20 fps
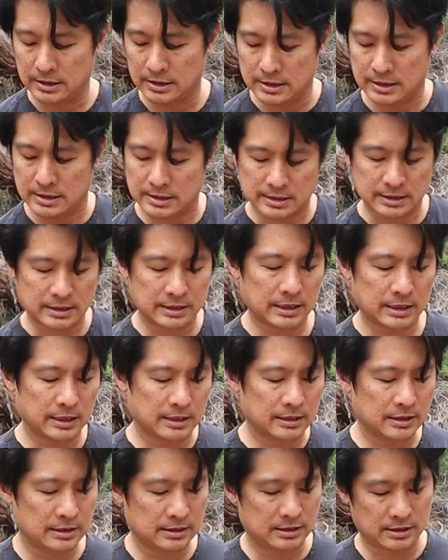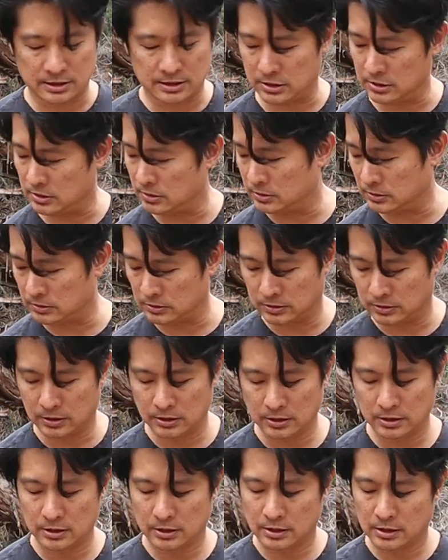easy to
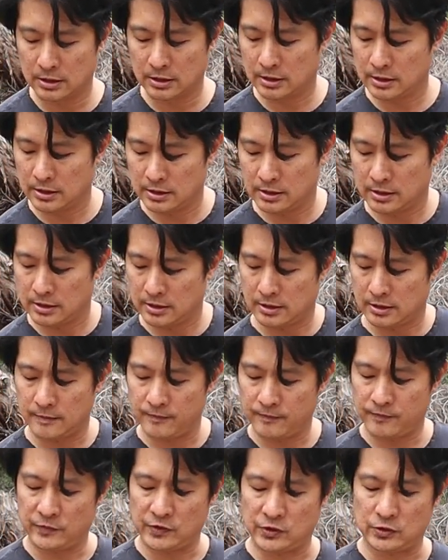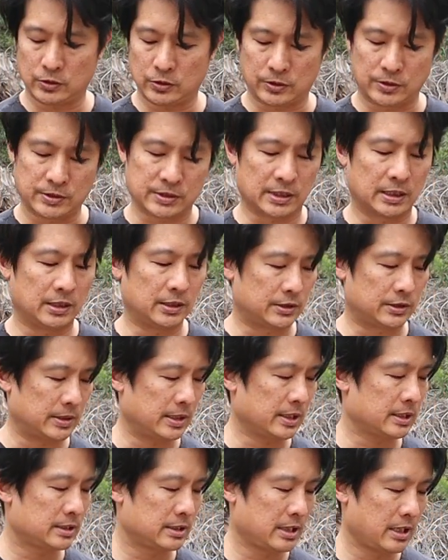do horizontal
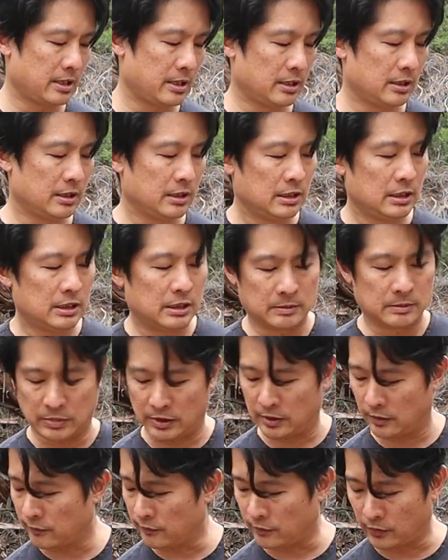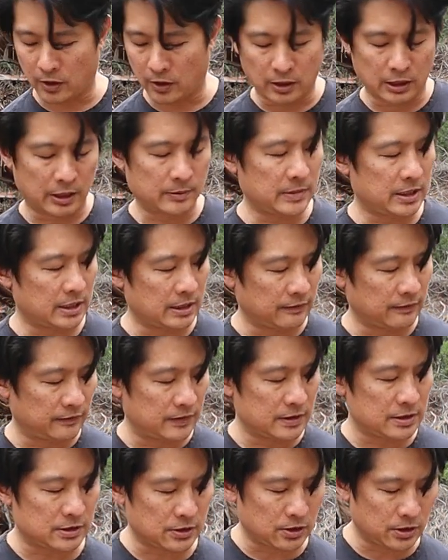tricks. But overall, I mean, if
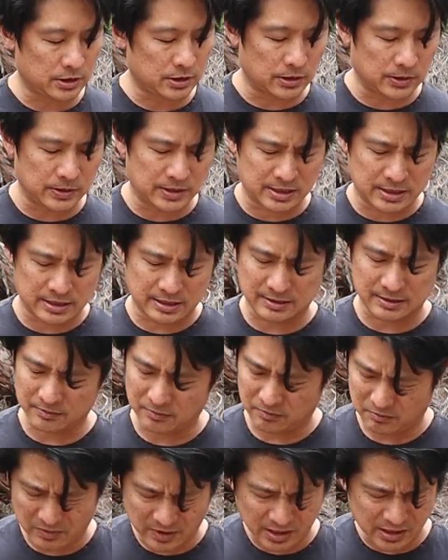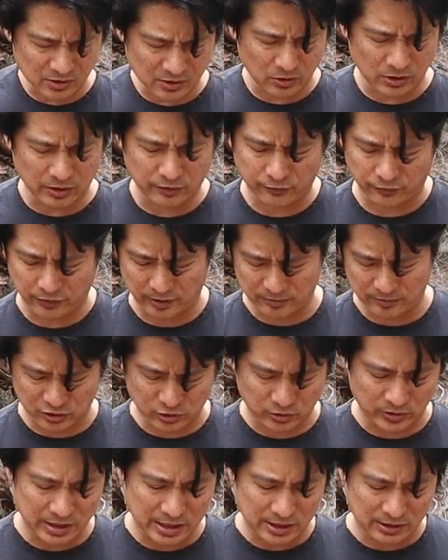this yo-yo is anywhere from
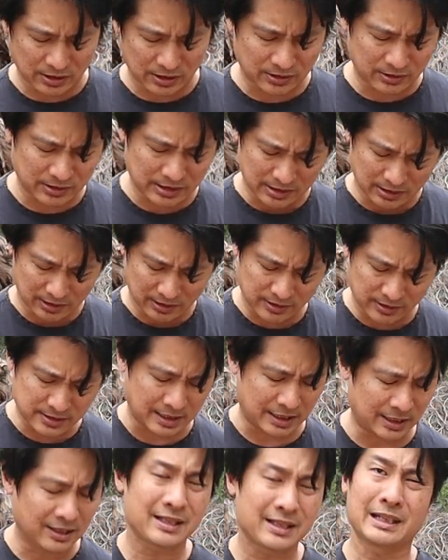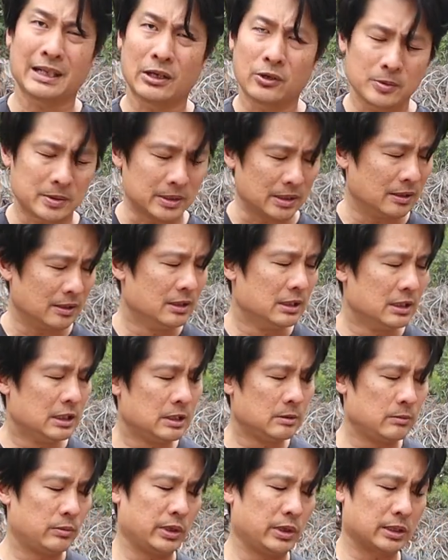$20 to $30, I think that would be a
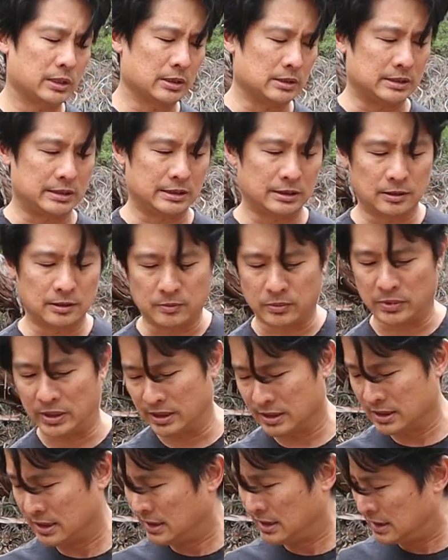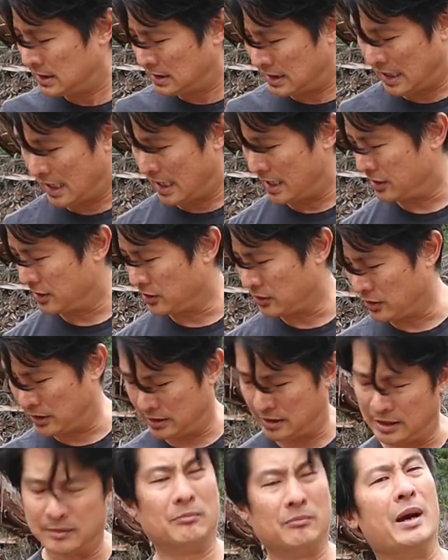pretty good deal. But I don't know,
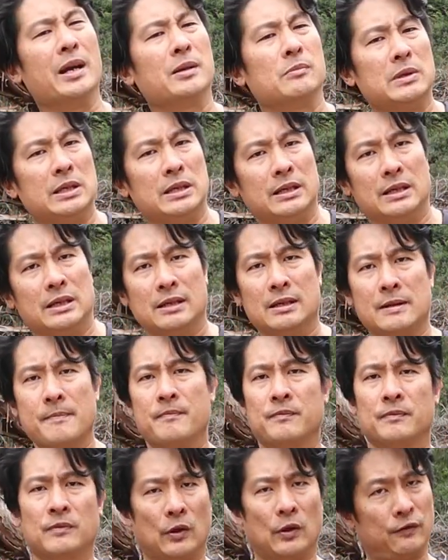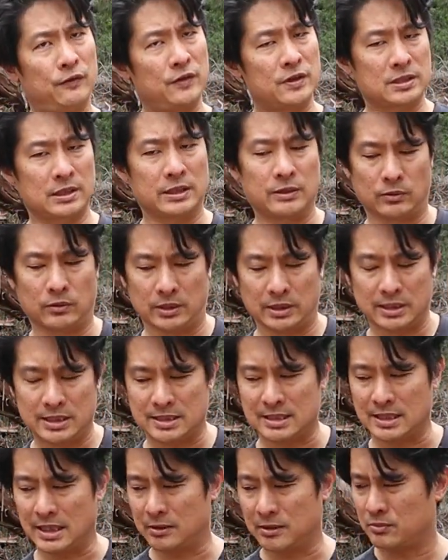it might be officially
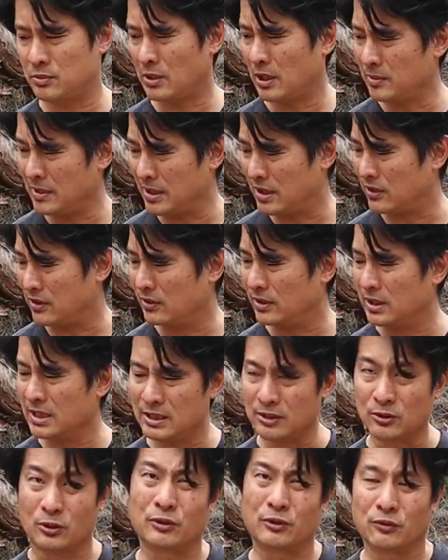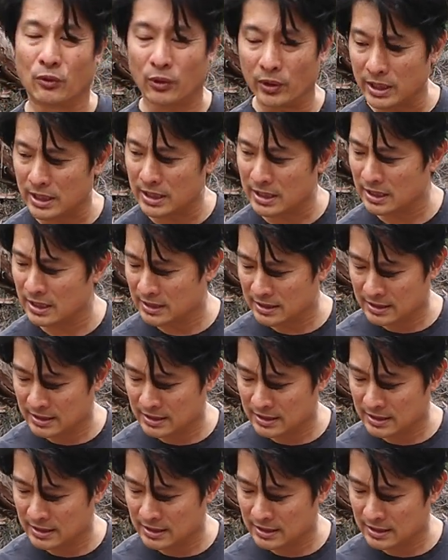released at probably 30 or 40.